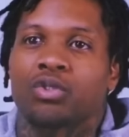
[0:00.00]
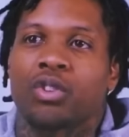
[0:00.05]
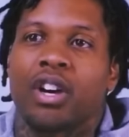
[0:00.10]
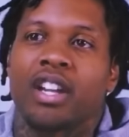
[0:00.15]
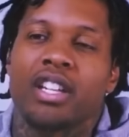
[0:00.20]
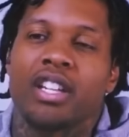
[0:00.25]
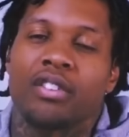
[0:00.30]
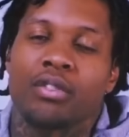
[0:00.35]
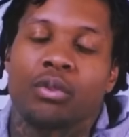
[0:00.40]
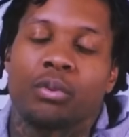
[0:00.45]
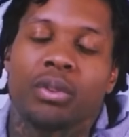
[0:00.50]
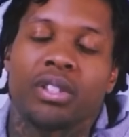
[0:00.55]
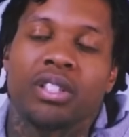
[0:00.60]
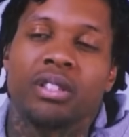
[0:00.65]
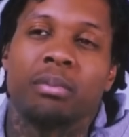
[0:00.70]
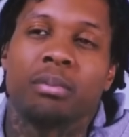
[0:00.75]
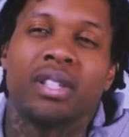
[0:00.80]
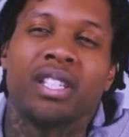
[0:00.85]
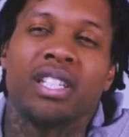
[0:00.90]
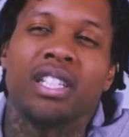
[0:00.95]
So I never
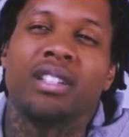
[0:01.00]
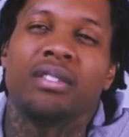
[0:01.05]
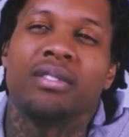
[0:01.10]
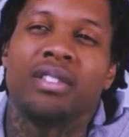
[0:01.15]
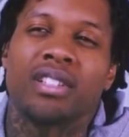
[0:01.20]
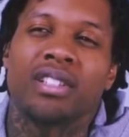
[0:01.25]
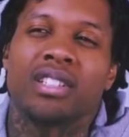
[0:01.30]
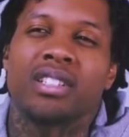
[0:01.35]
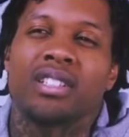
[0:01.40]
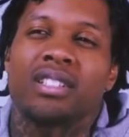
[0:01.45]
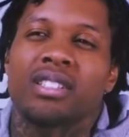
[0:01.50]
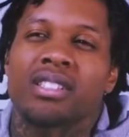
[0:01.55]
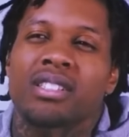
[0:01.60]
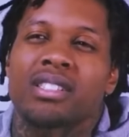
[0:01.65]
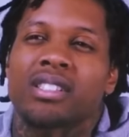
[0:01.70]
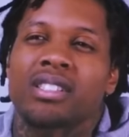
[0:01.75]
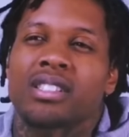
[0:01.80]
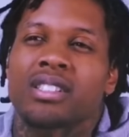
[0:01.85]
really believed in Jesus